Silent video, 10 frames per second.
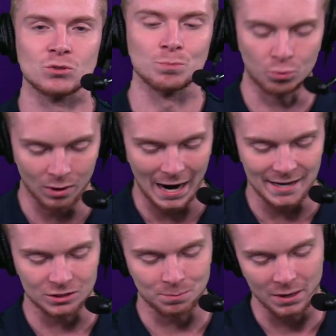to
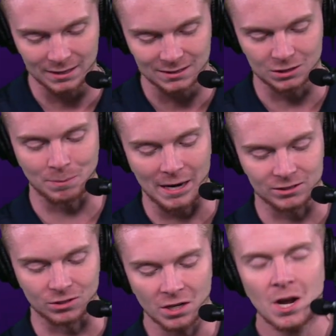Prize Picks, the
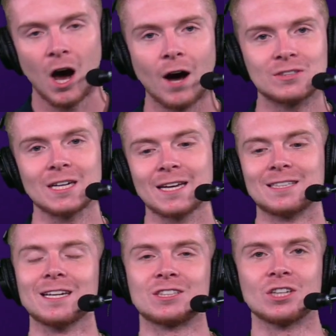sponsor of today's
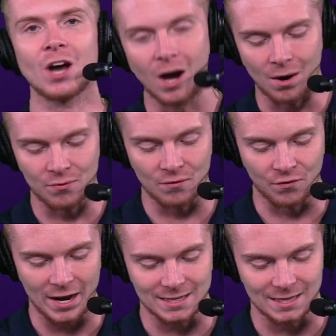edition of
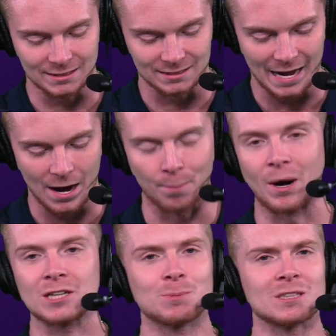Vikings Now.
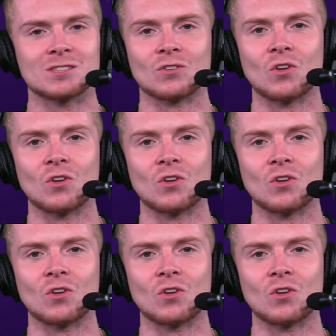Prize Picks is the